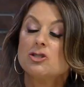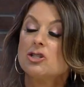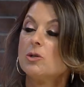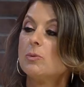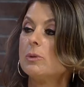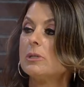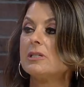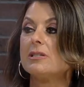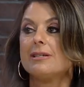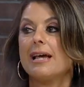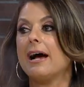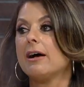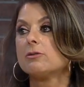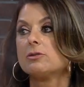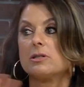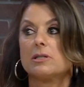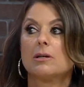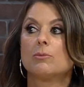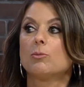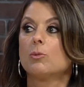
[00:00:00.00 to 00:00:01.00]
she would
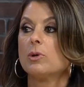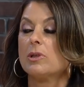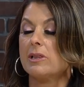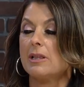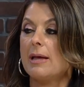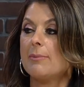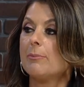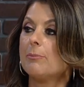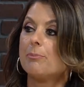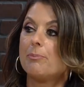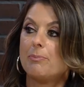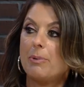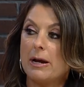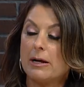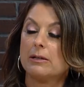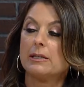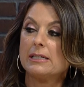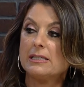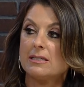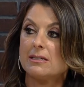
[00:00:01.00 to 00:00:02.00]
douse them with lemon,
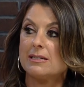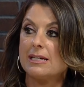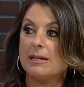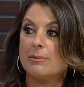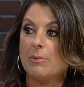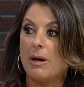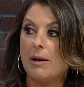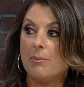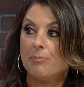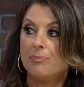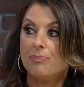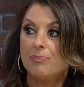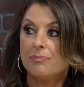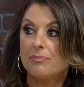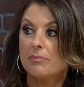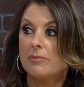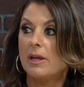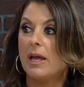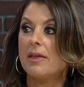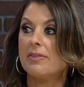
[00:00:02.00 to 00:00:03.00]
barely steam them,
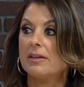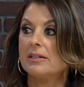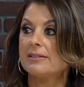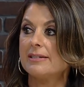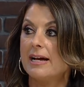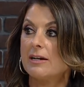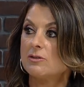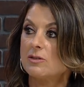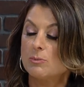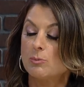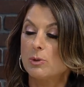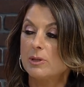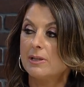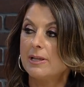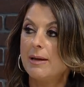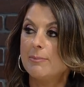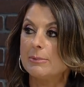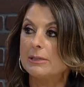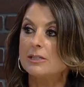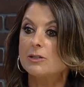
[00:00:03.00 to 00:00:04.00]
and then douse them with
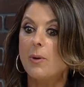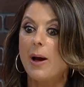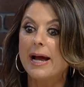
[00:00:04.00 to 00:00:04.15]
lemon. So